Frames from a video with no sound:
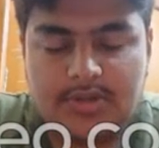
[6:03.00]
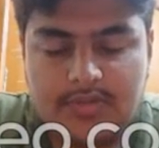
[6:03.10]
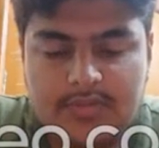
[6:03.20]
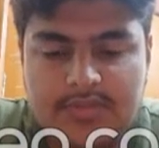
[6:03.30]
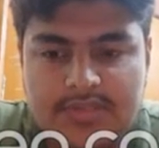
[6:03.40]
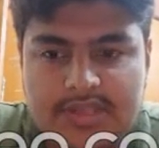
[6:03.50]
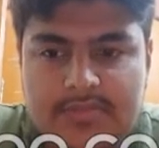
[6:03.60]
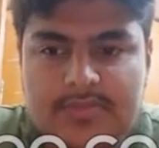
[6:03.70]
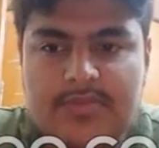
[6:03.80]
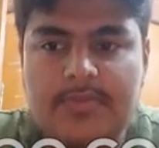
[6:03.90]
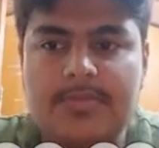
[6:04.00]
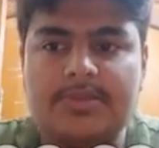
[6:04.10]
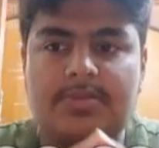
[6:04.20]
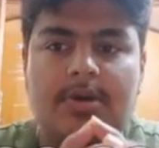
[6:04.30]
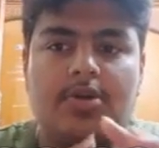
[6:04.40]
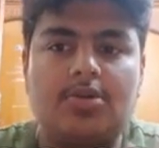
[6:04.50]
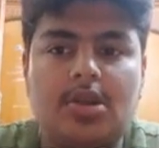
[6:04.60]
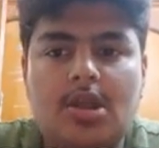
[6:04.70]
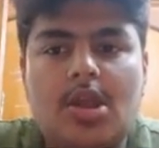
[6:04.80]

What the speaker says: of the James Webb is about